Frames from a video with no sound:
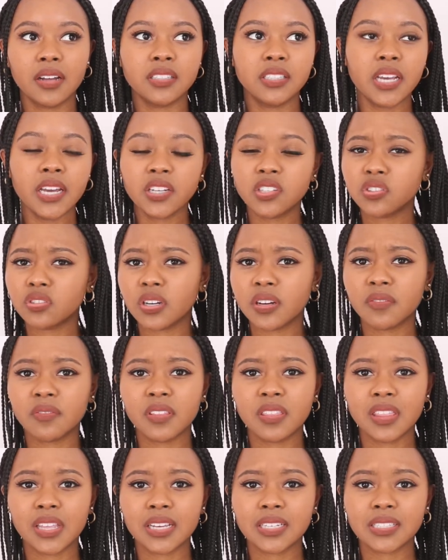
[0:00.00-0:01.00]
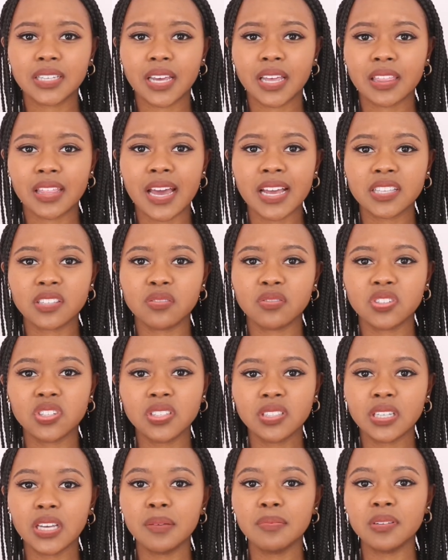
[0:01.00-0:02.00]
dandruff and things like that. So it
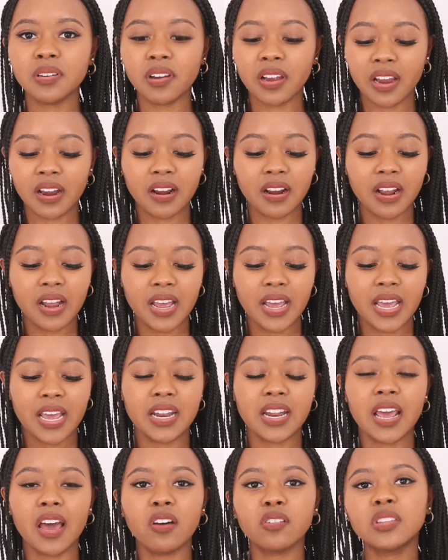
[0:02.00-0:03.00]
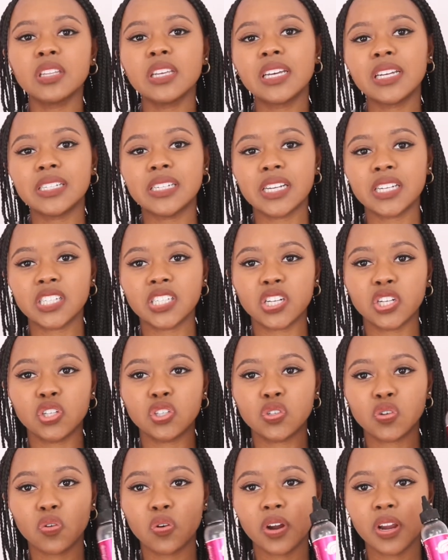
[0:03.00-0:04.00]
just keeps your hair in a healthy condition
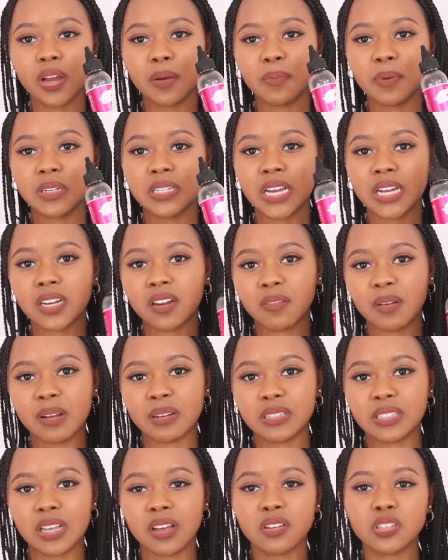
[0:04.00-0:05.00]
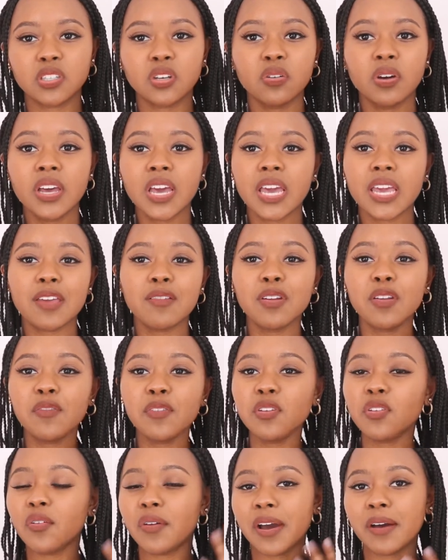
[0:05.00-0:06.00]
during a protective hairstyle. So even if
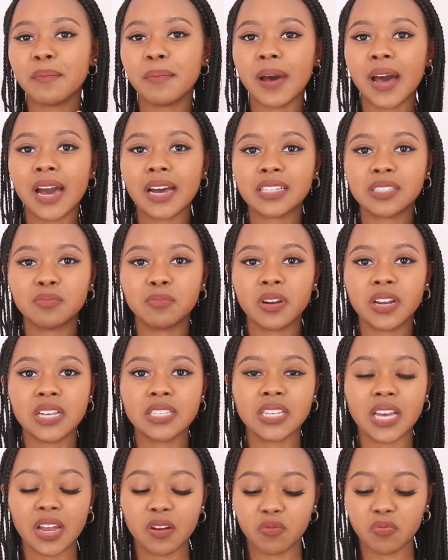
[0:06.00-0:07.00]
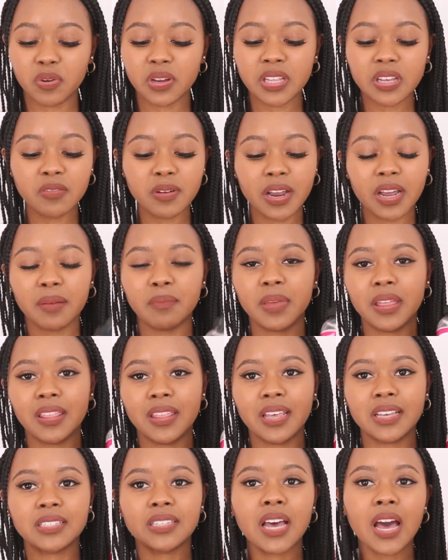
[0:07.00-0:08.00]
you don't have box braids, I really recommend
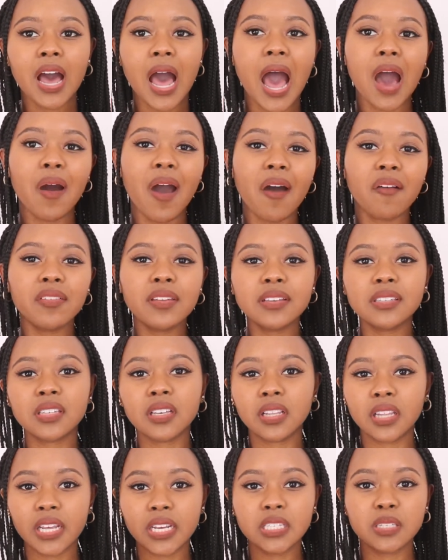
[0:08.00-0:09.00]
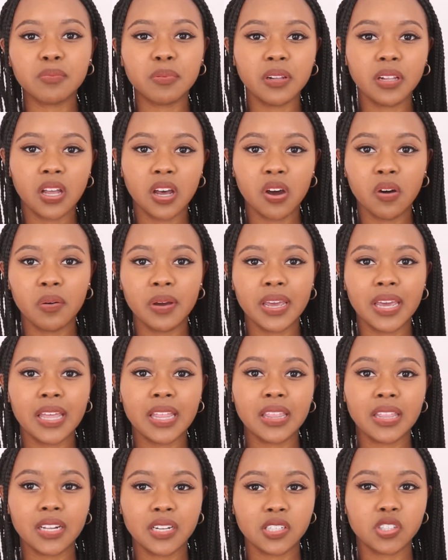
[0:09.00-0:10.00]
this. I'll have this linked below
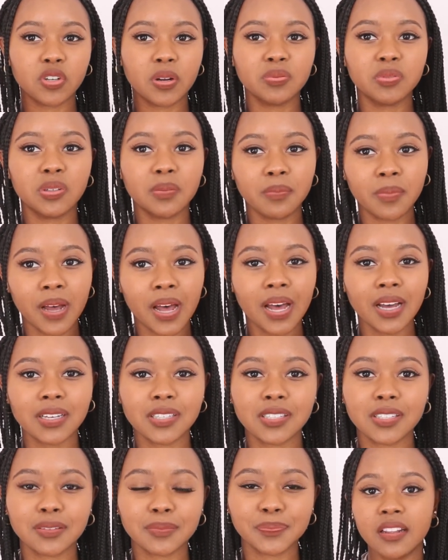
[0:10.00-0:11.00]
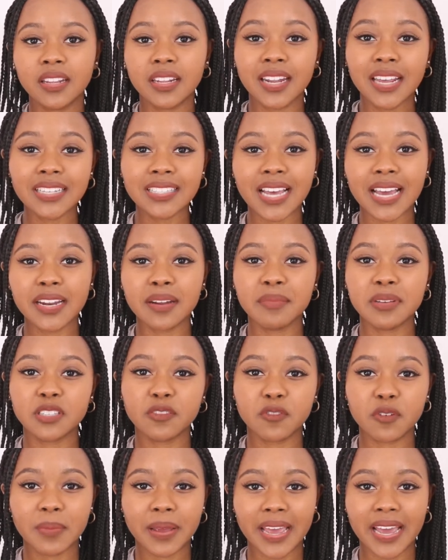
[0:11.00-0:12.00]
in the description box. The next item is
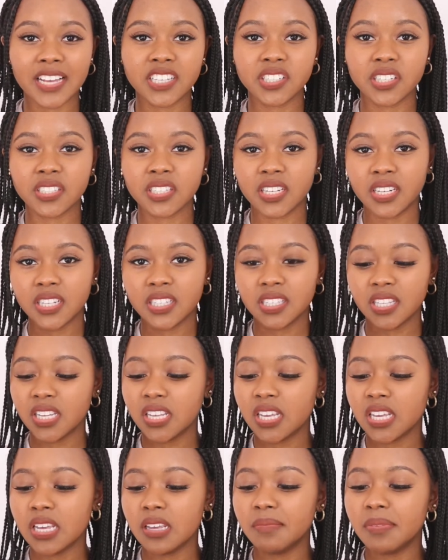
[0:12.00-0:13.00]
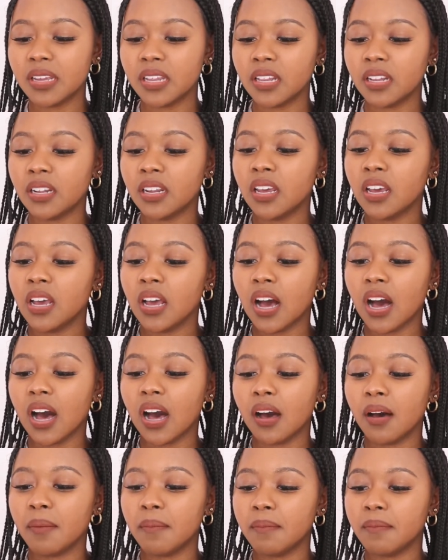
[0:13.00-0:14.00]
for my edges, and it's the Eben
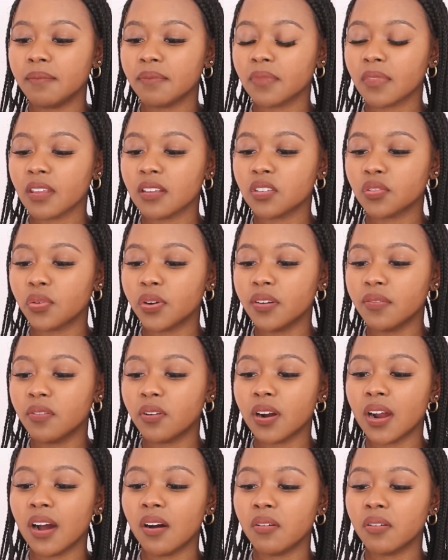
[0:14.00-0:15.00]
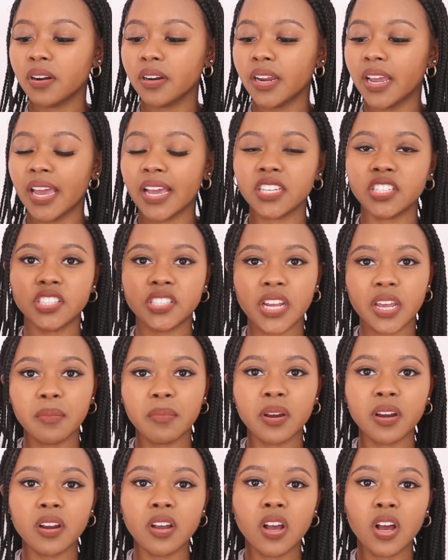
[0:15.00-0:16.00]
24-hour edge
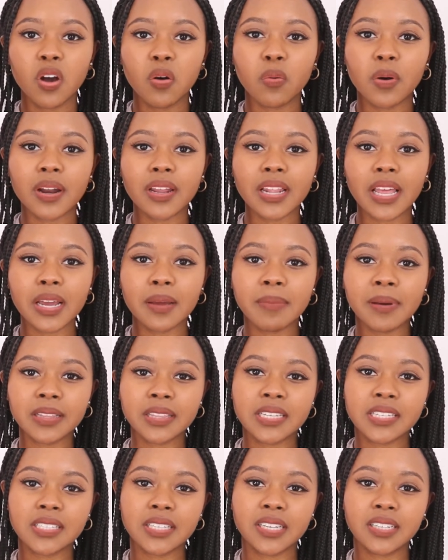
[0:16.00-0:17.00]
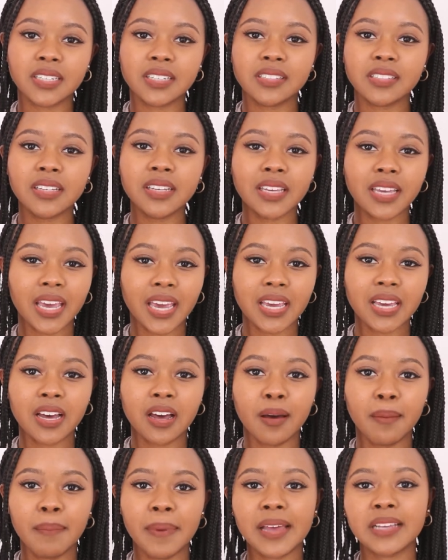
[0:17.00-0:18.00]
tamer. What I like about this, it doesn't cake
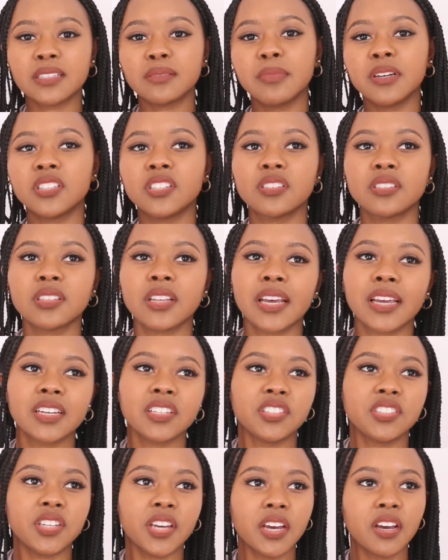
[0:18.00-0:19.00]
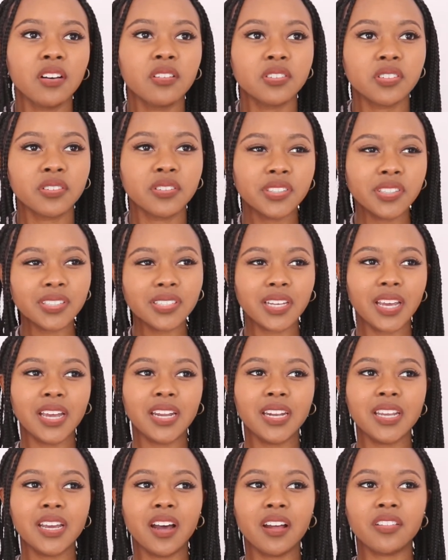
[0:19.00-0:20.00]
up as much as like gels or just
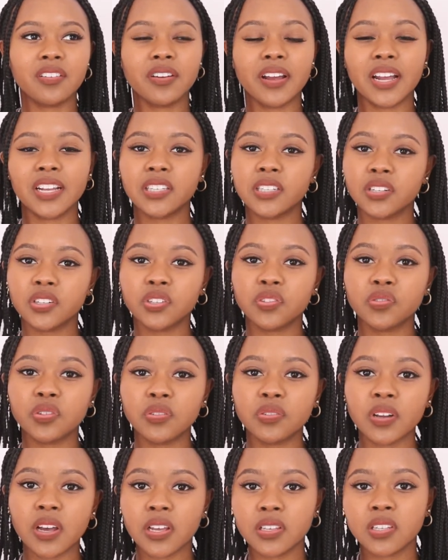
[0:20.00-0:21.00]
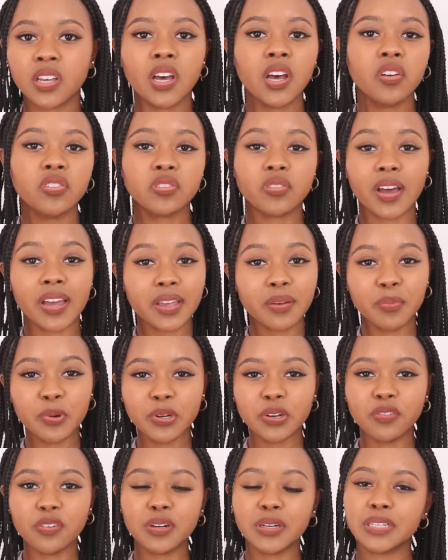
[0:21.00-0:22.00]
any other edge control does. So I can put
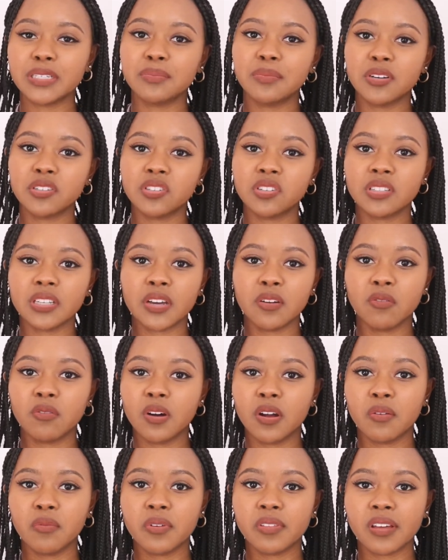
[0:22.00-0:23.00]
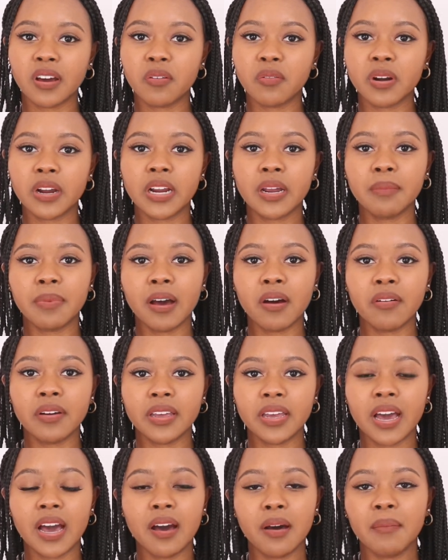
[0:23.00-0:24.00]
it on as much as I want without worrying about
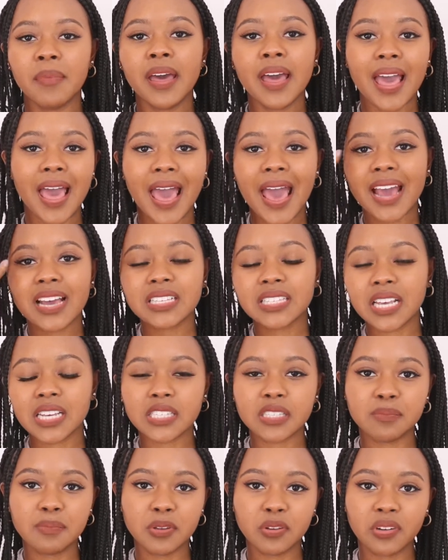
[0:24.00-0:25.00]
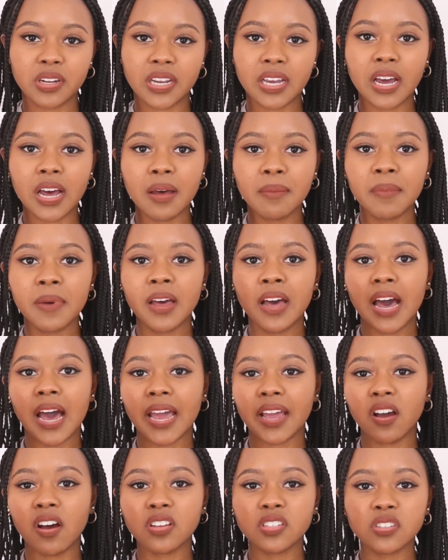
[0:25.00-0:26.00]
excess building up. I
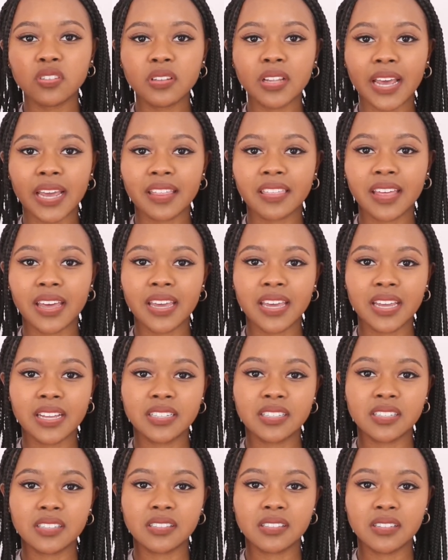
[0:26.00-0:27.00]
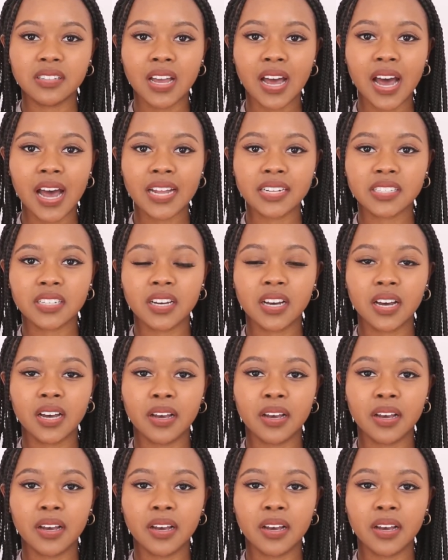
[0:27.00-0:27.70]
also like that it does not